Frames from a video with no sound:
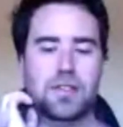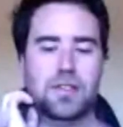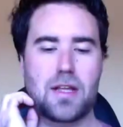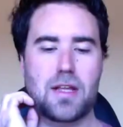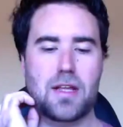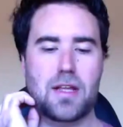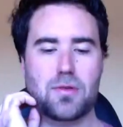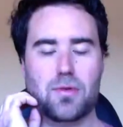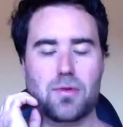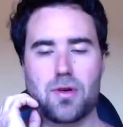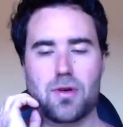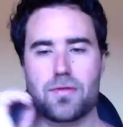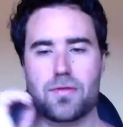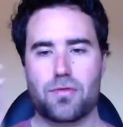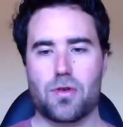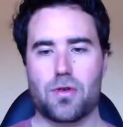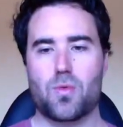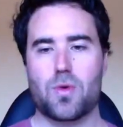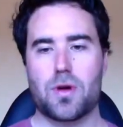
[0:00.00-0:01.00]
say, look, we're on
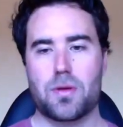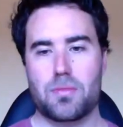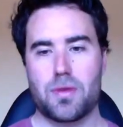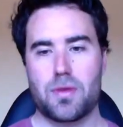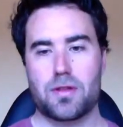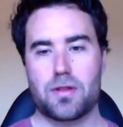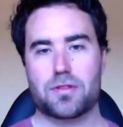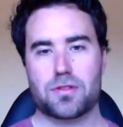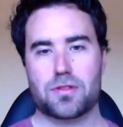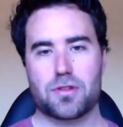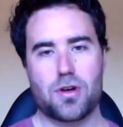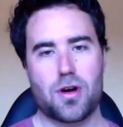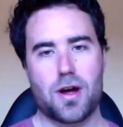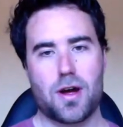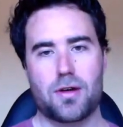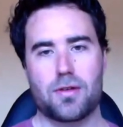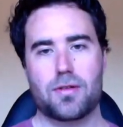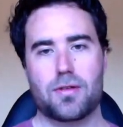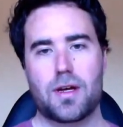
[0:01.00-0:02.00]
for a 1-month
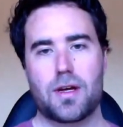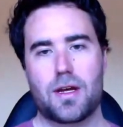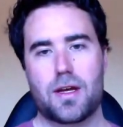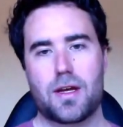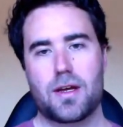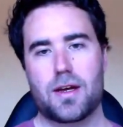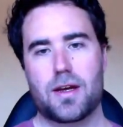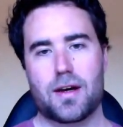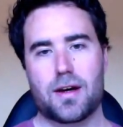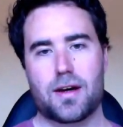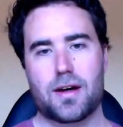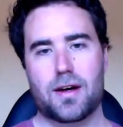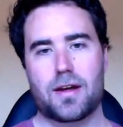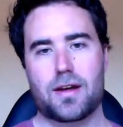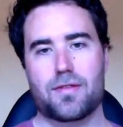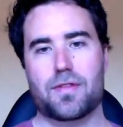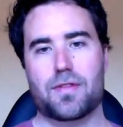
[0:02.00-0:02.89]
trial, and